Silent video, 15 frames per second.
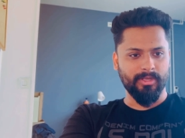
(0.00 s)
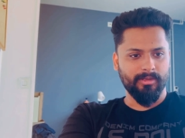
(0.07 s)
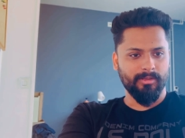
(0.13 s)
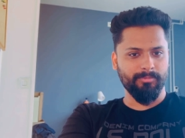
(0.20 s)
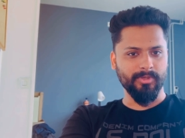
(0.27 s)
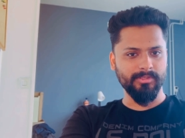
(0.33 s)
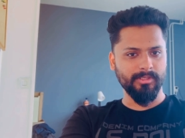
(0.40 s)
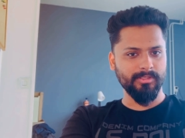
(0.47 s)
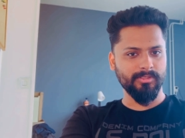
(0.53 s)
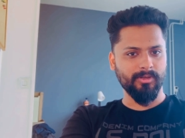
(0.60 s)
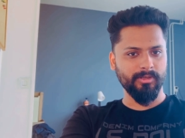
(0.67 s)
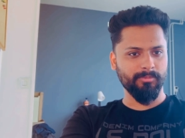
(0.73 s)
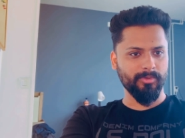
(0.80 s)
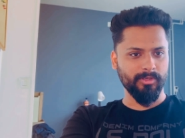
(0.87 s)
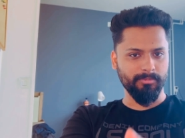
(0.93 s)
a person is
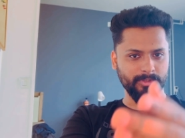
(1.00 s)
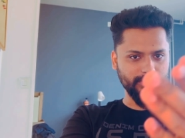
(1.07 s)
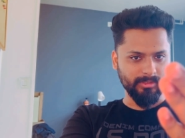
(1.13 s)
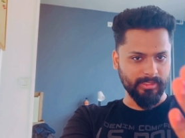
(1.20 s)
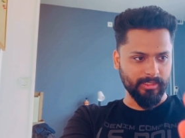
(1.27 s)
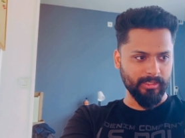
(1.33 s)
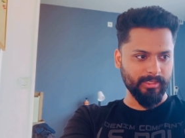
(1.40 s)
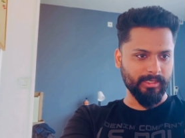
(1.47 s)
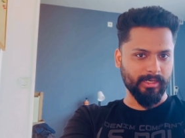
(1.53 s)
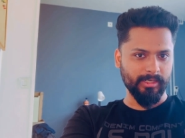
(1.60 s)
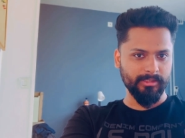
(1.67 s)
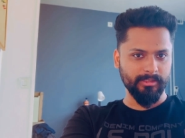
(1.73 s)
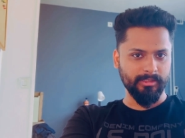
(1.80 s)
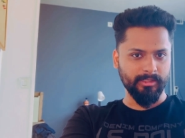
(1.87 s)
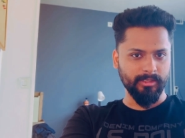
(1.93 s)
not important because Ningali
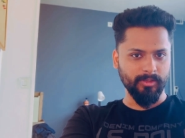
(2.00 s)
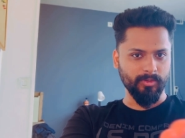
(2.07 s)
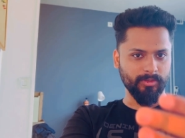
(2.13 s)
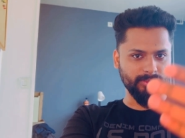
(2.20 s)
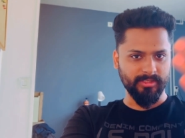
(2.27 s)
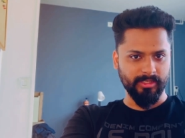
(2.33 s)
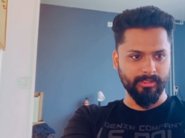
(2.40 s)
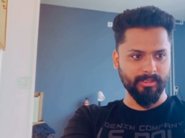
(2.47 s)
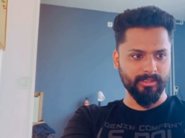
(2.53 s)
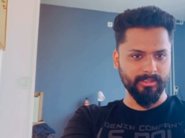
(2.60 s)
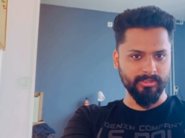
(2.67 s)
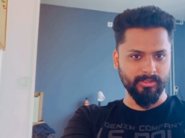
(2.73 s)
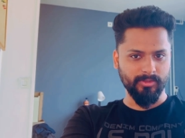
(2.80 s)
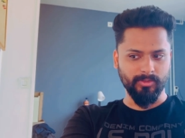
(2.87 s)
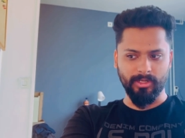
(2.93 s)
Khan, secret
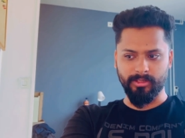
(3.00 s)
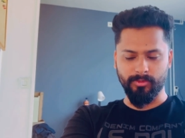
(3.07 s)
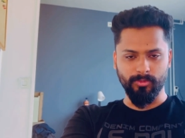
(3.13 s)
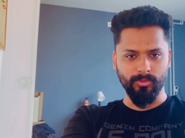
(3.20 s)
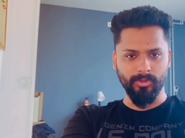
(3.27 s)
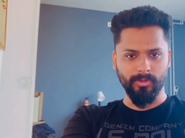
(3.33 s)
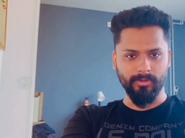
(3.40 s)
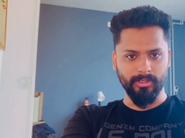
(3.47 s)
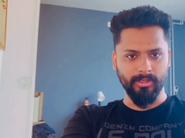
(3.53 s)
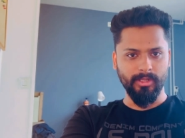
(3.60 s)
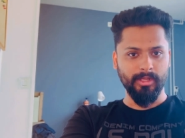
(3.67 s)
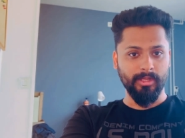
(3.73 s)
agent, or whoever,